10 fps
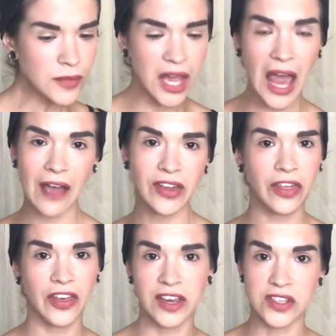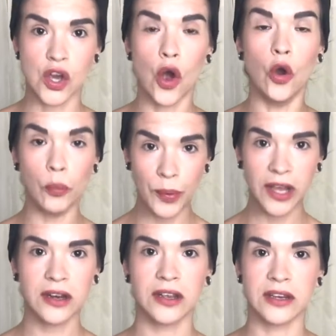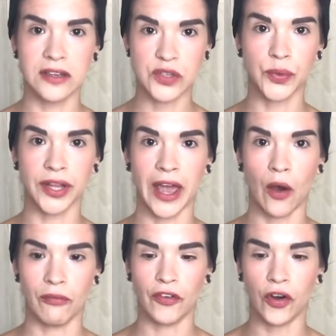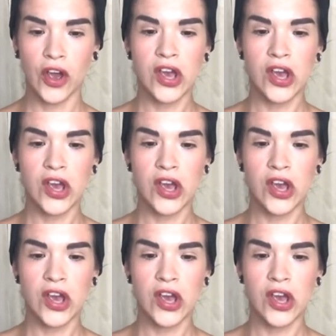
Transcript: and having things open is really helpful.